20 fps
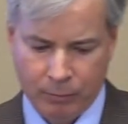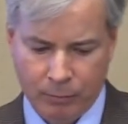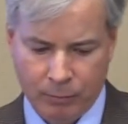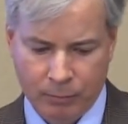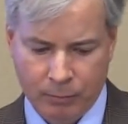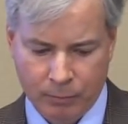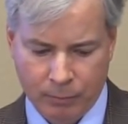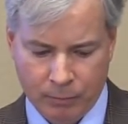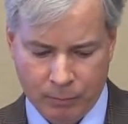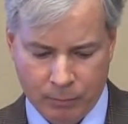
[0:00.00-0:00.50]

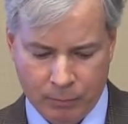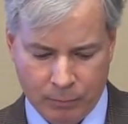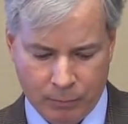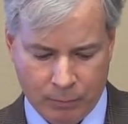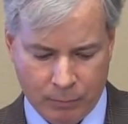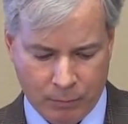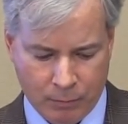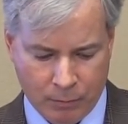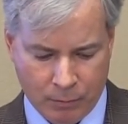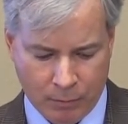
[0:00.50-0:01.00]

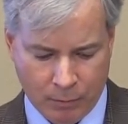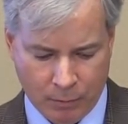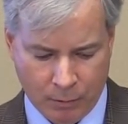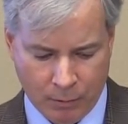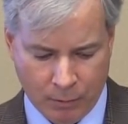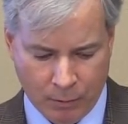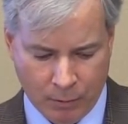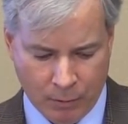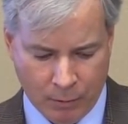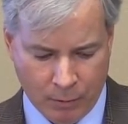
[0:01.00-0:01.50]

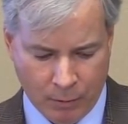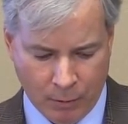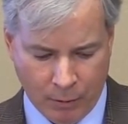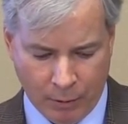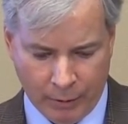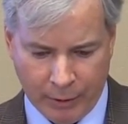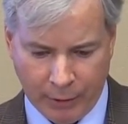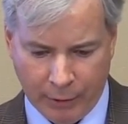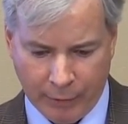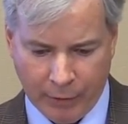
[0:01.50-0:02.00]

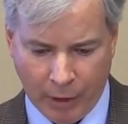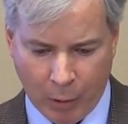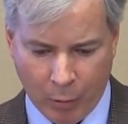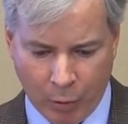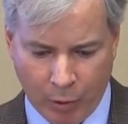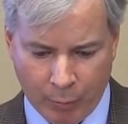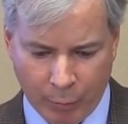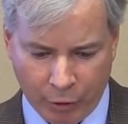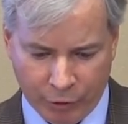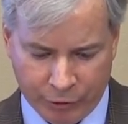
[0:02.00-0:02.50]
I think I've got
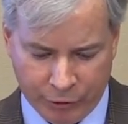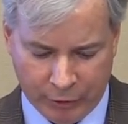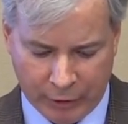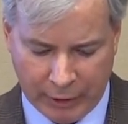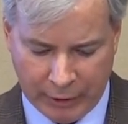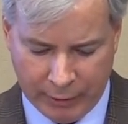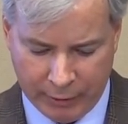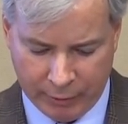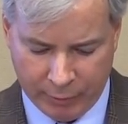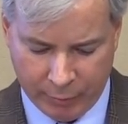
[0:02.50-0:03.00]
one more
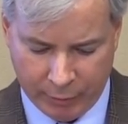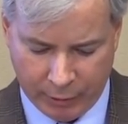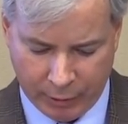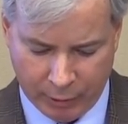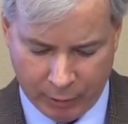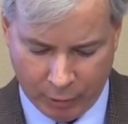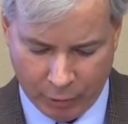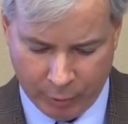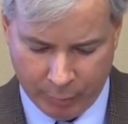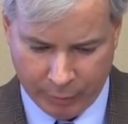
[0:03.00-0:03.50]
slide, and then we
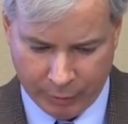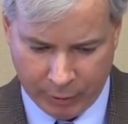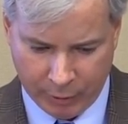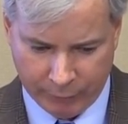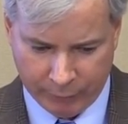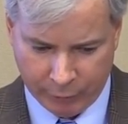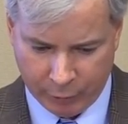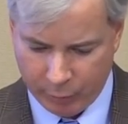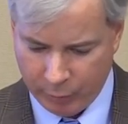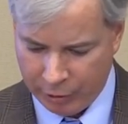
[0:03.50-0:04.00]
can open it
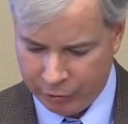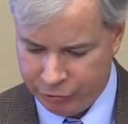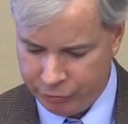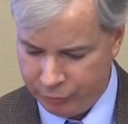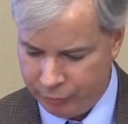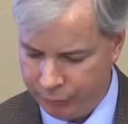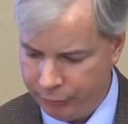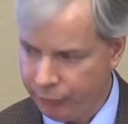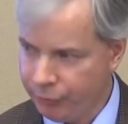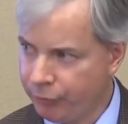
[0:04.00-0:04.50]
up for
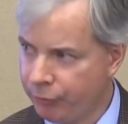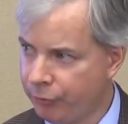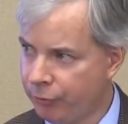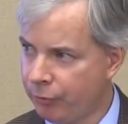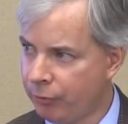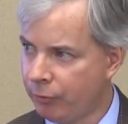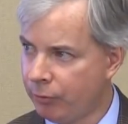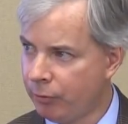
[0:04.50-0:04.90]
questions.